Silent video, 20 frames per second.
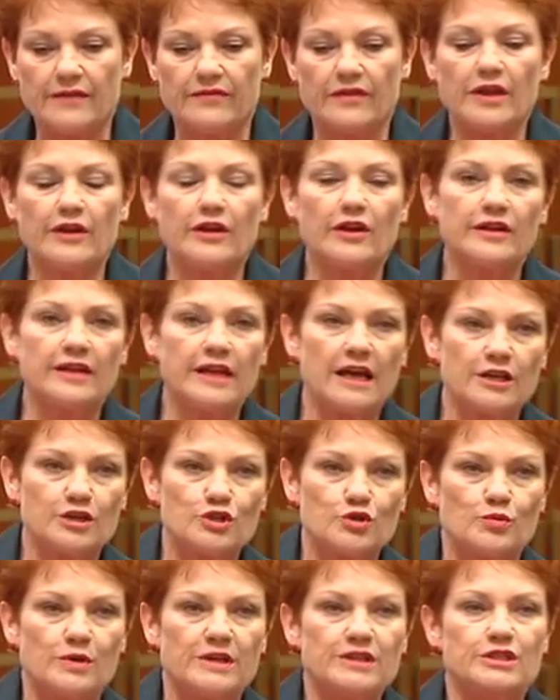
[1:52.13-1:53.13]
and they're going to cut
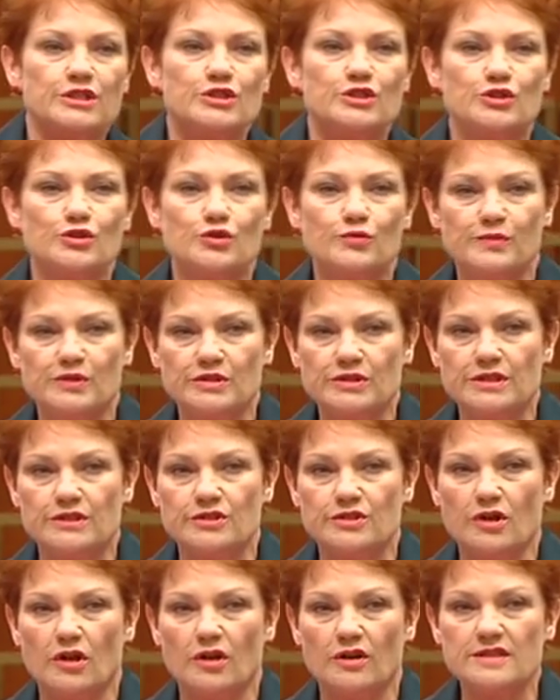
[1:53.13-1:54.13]
$22
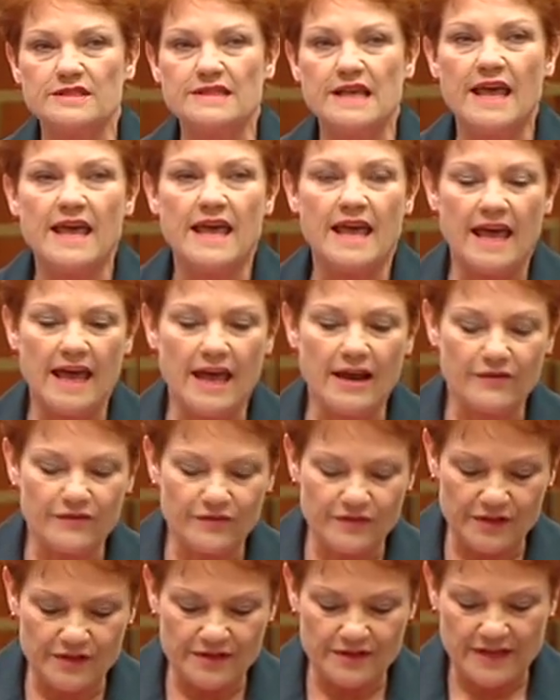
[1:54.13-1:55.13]
billion out of
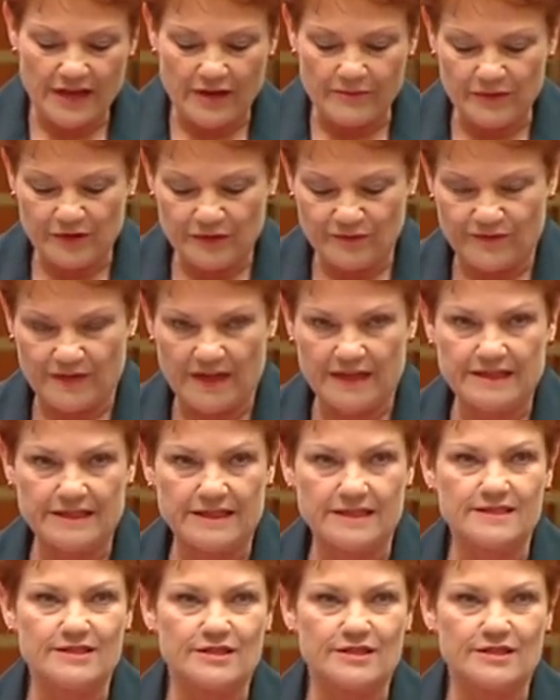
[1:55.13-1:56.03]
the government funding.